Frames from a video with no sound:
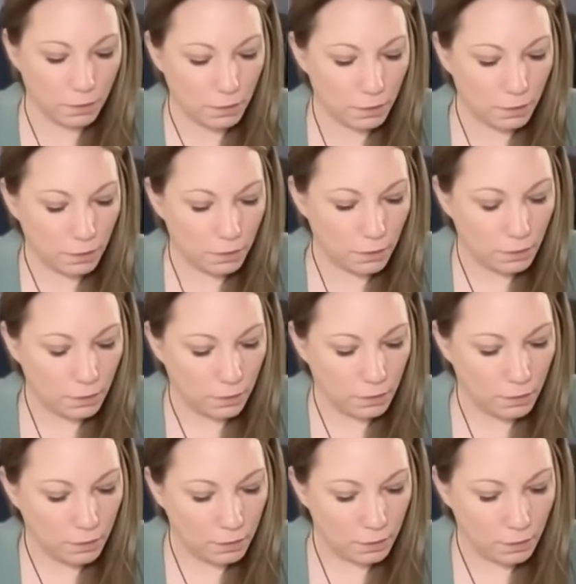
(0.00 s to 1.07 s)

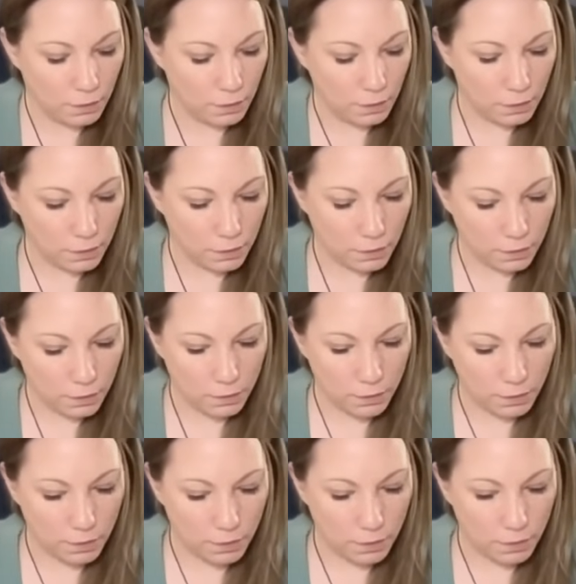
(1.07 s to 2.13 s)

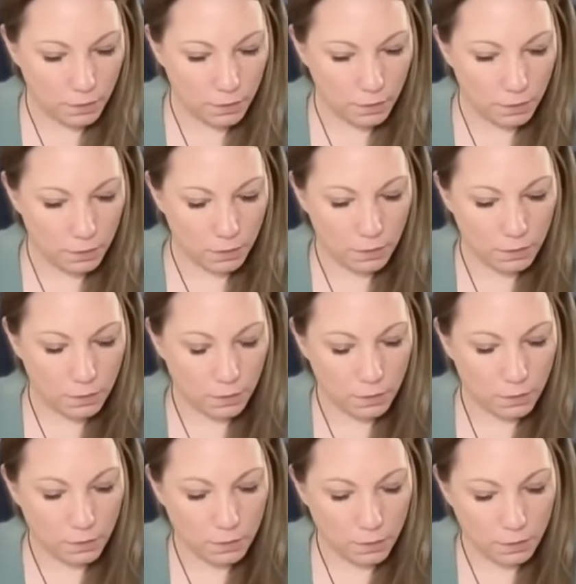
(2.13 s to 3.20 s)

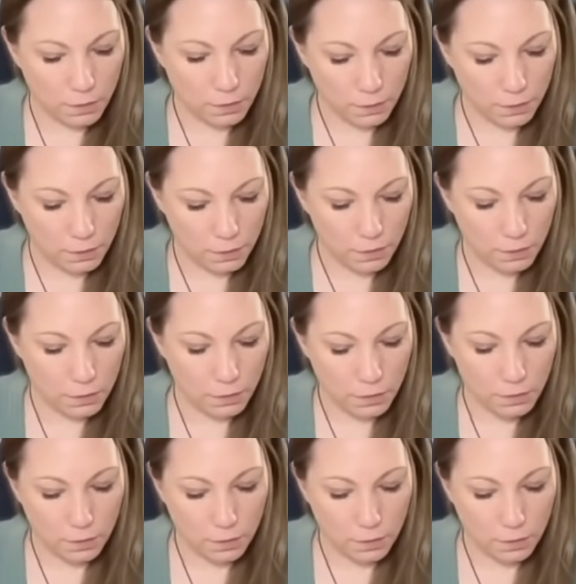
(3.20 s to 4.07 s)
[no speech]